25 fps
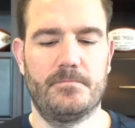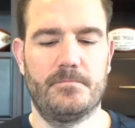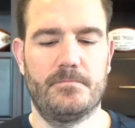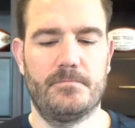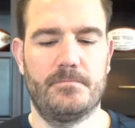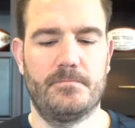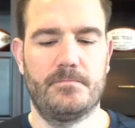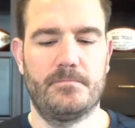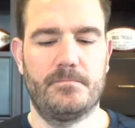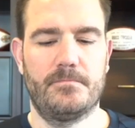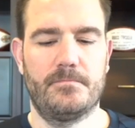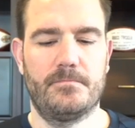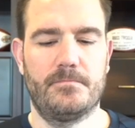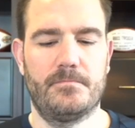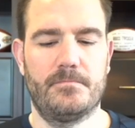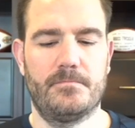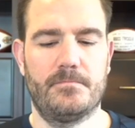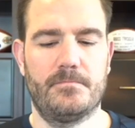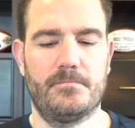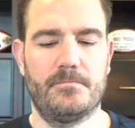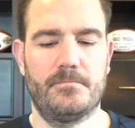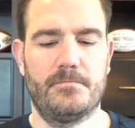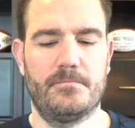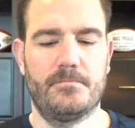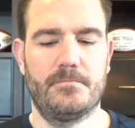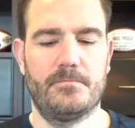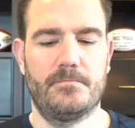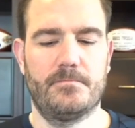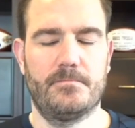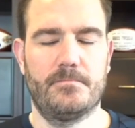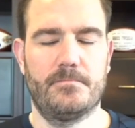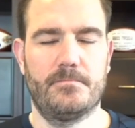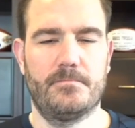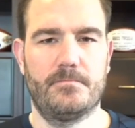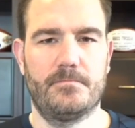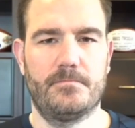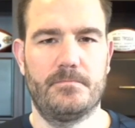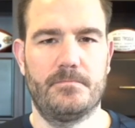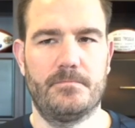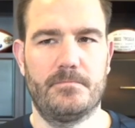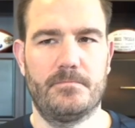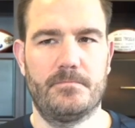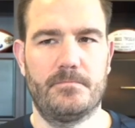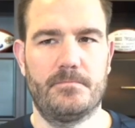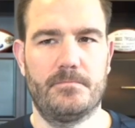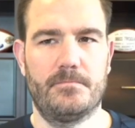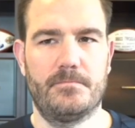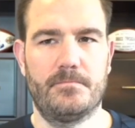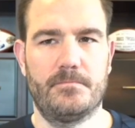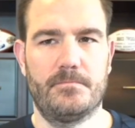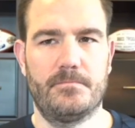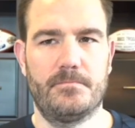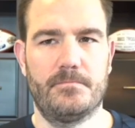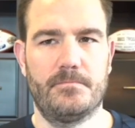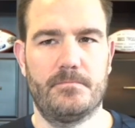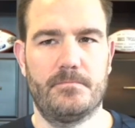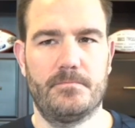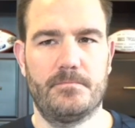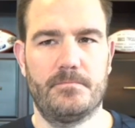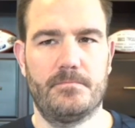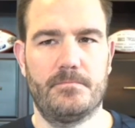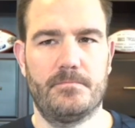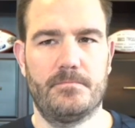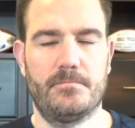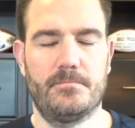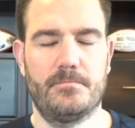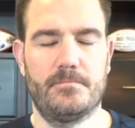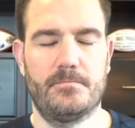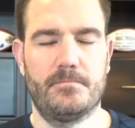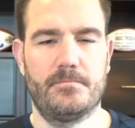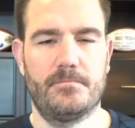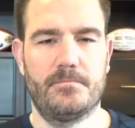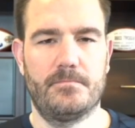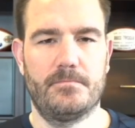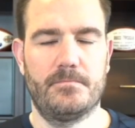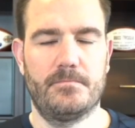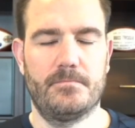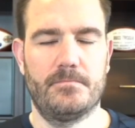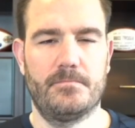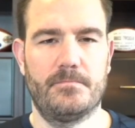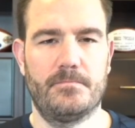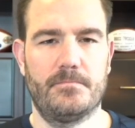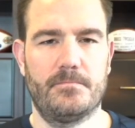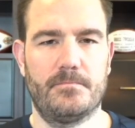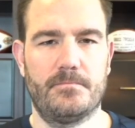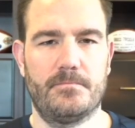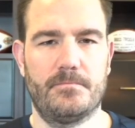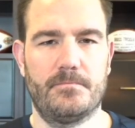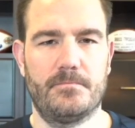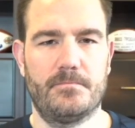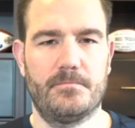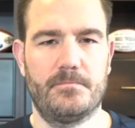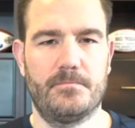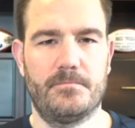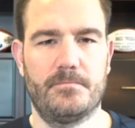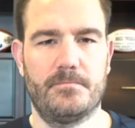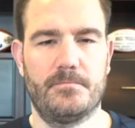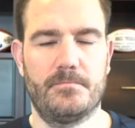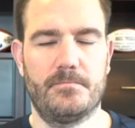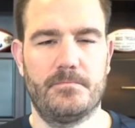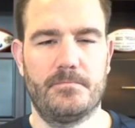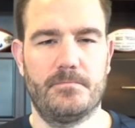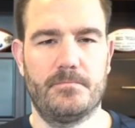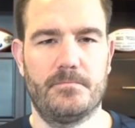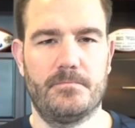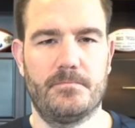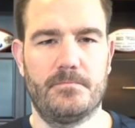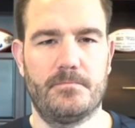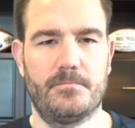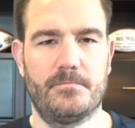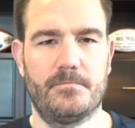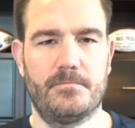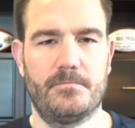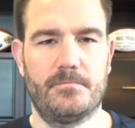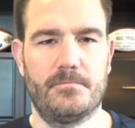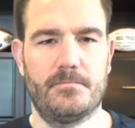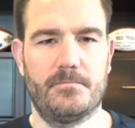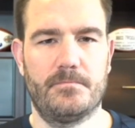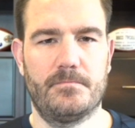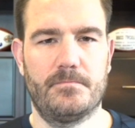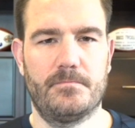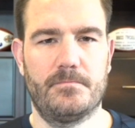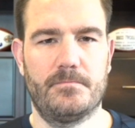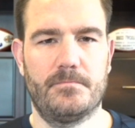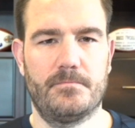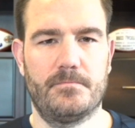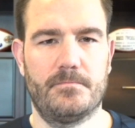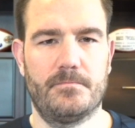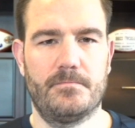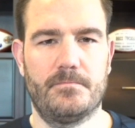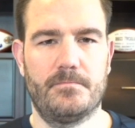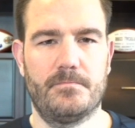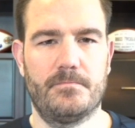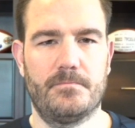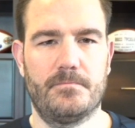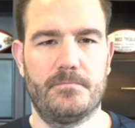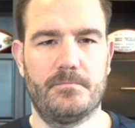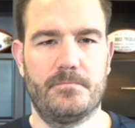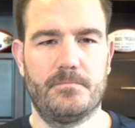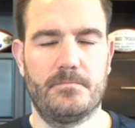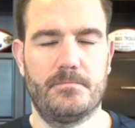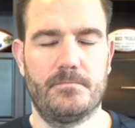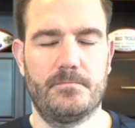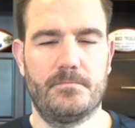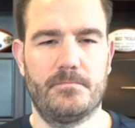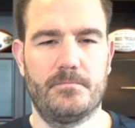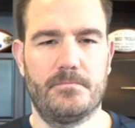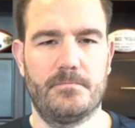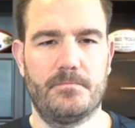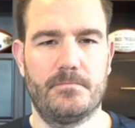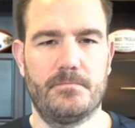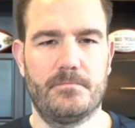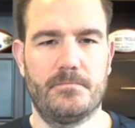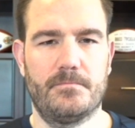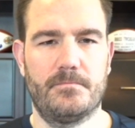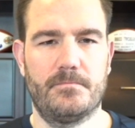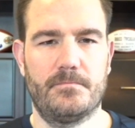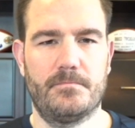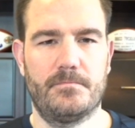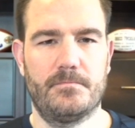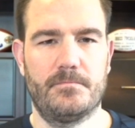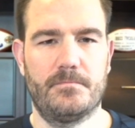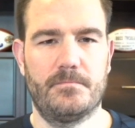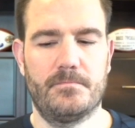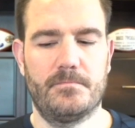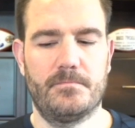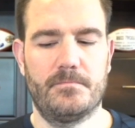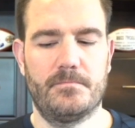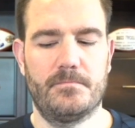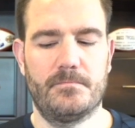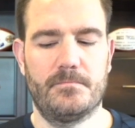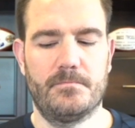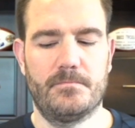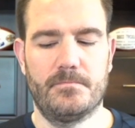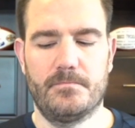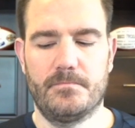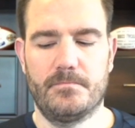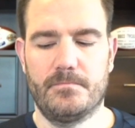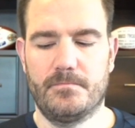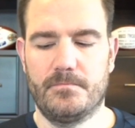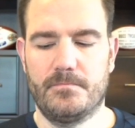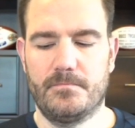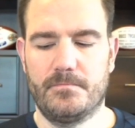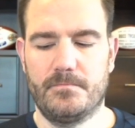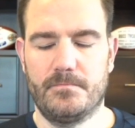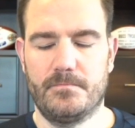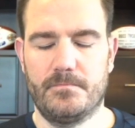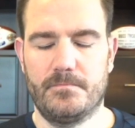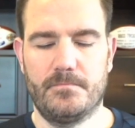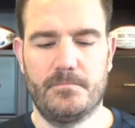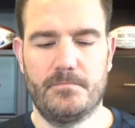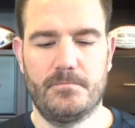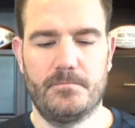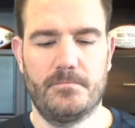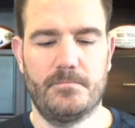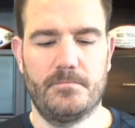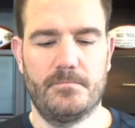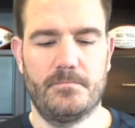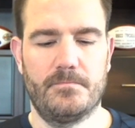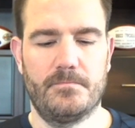This person isn't speaking.